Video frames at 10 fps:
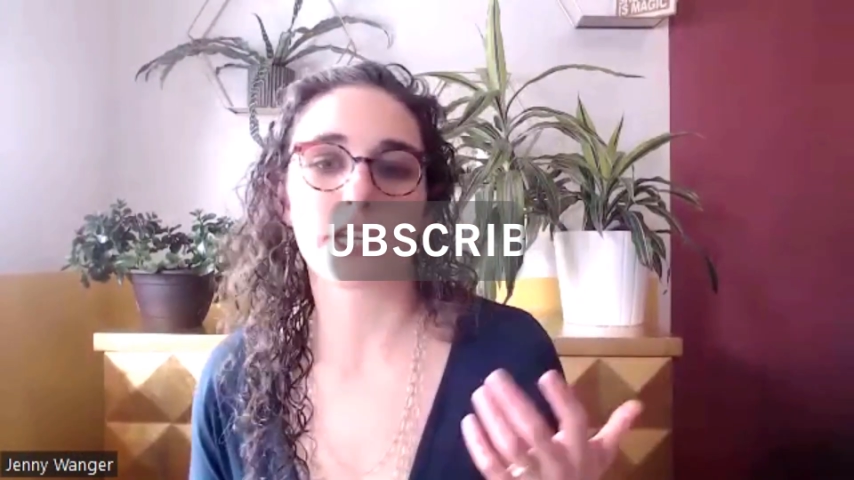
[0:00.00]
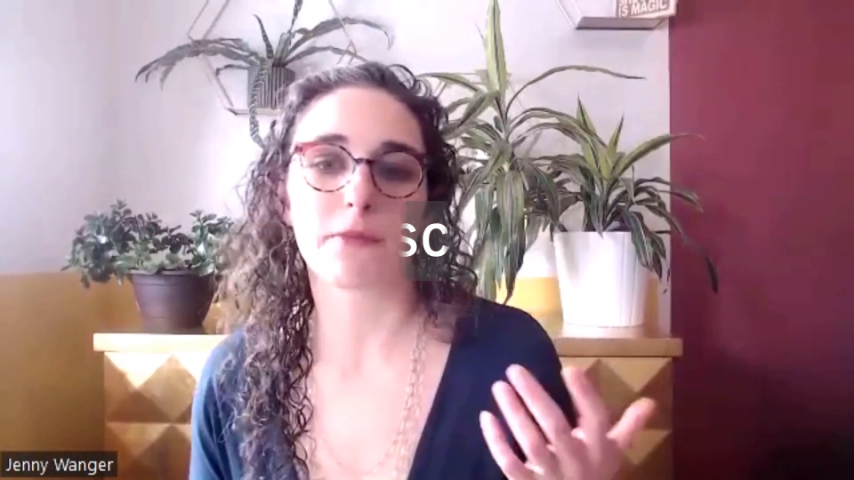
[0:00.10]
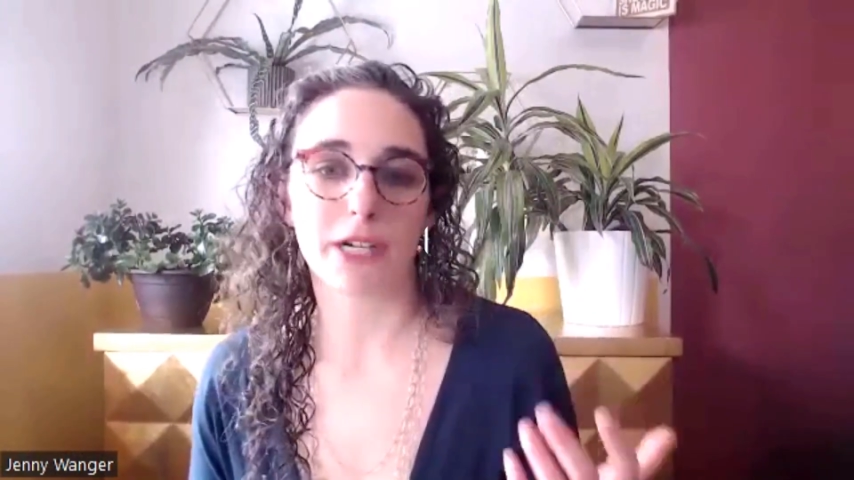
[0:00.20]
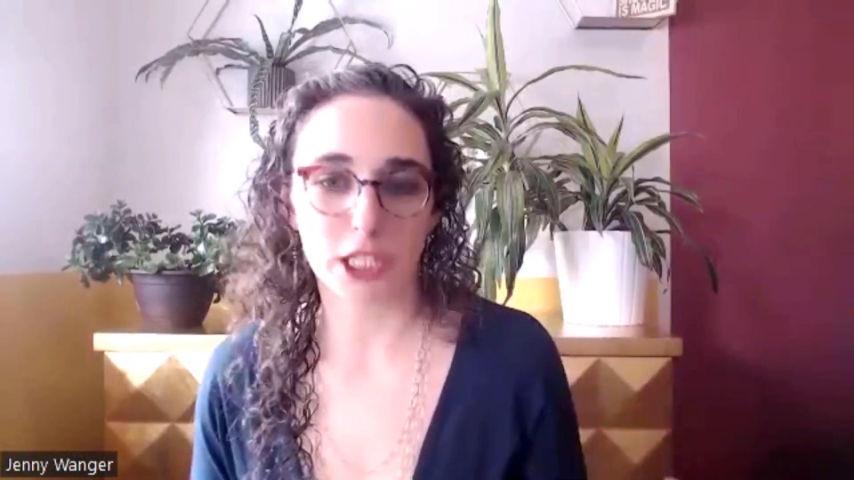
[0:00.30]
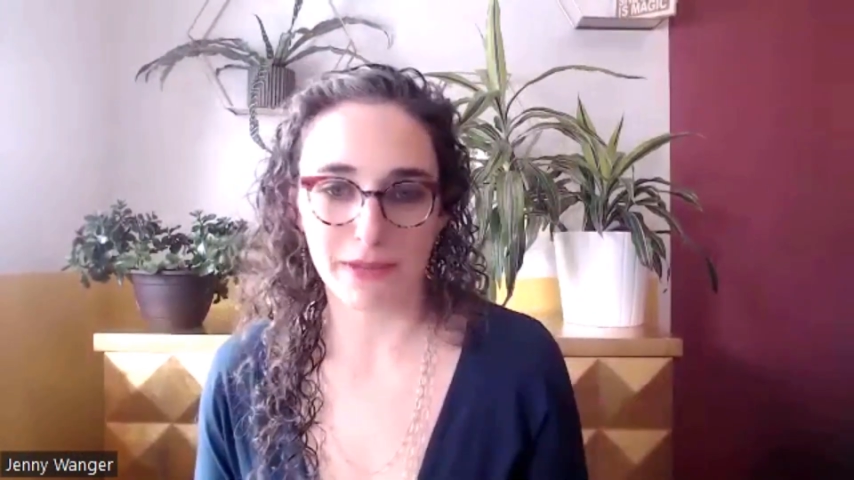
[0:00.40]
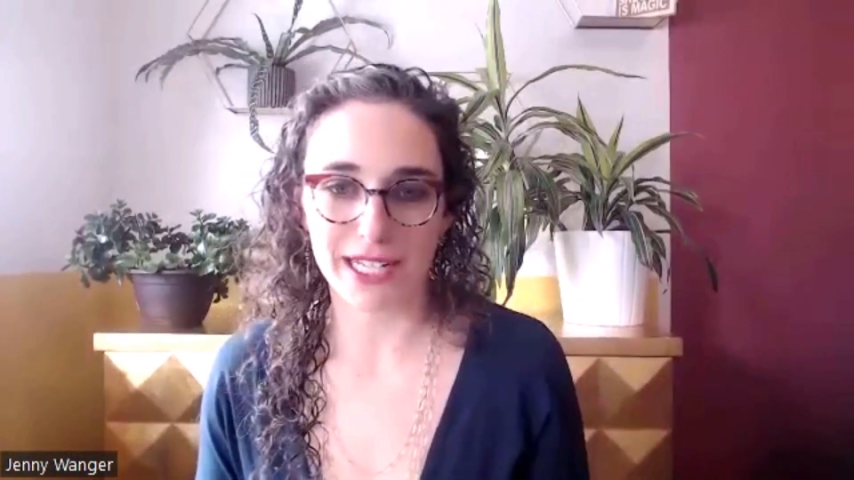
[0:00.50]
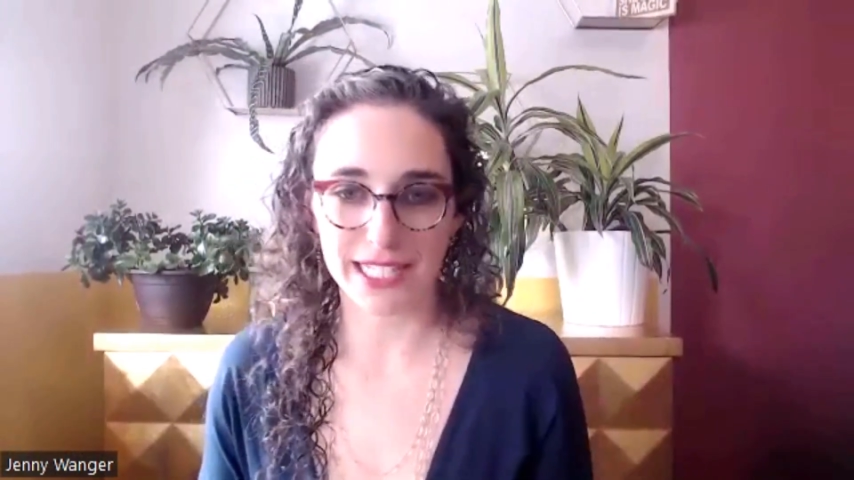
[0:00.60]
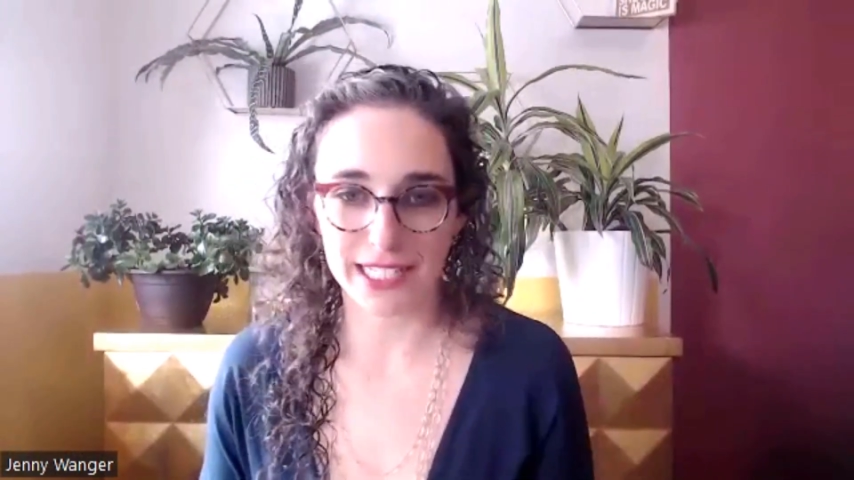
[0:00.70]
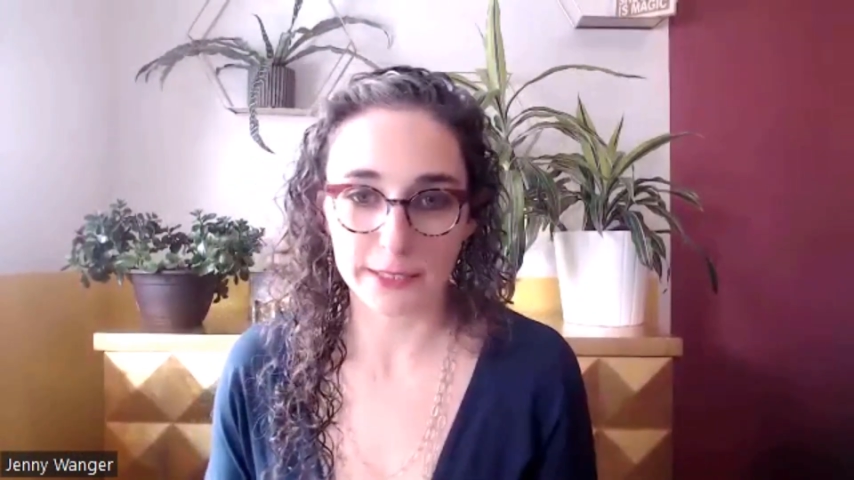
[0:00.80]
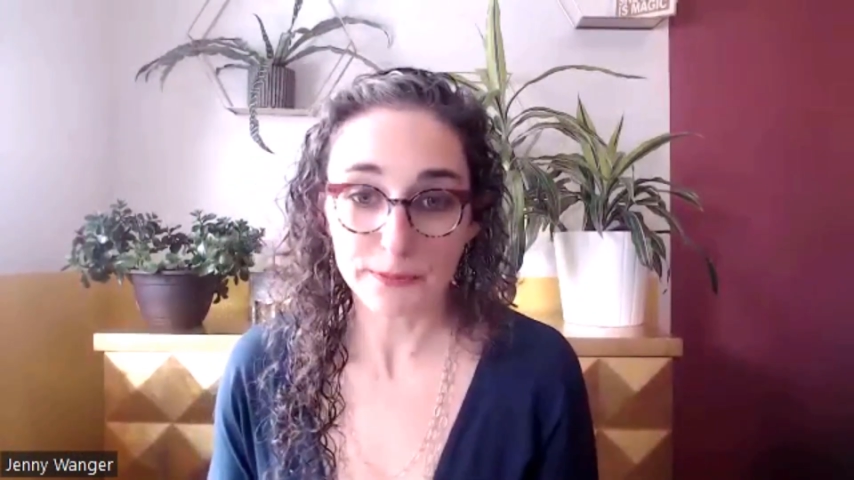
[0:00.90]
They're much
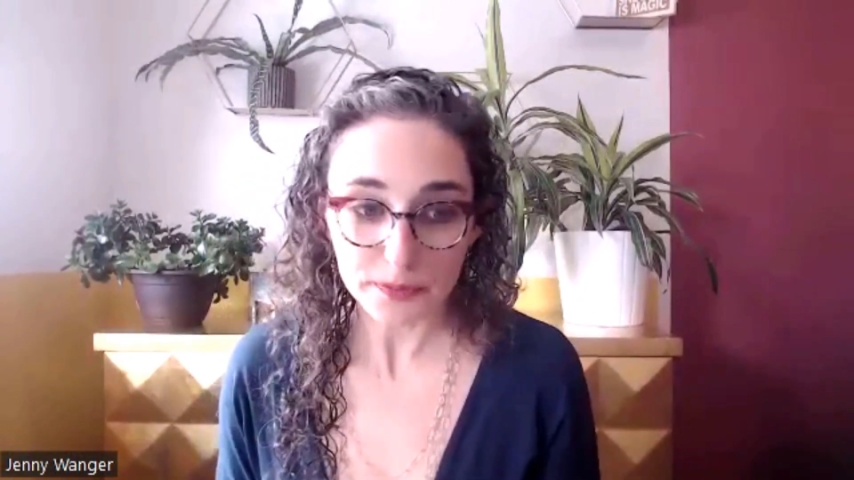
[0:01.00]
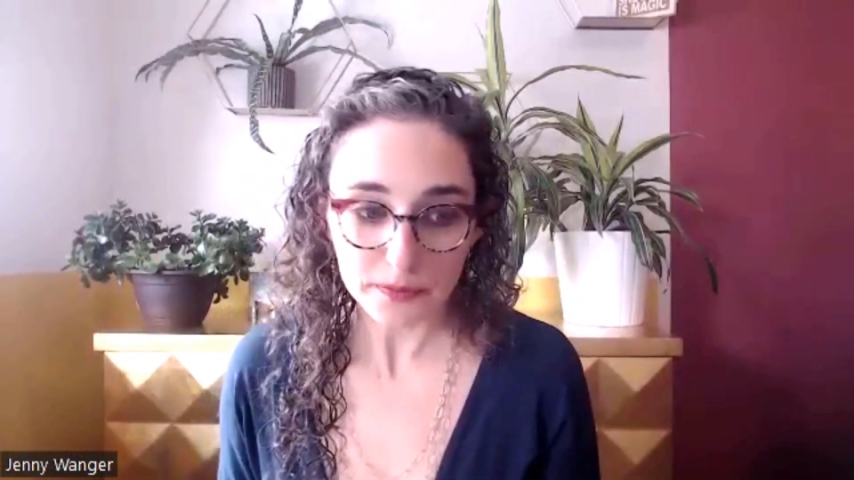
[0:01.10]
messier.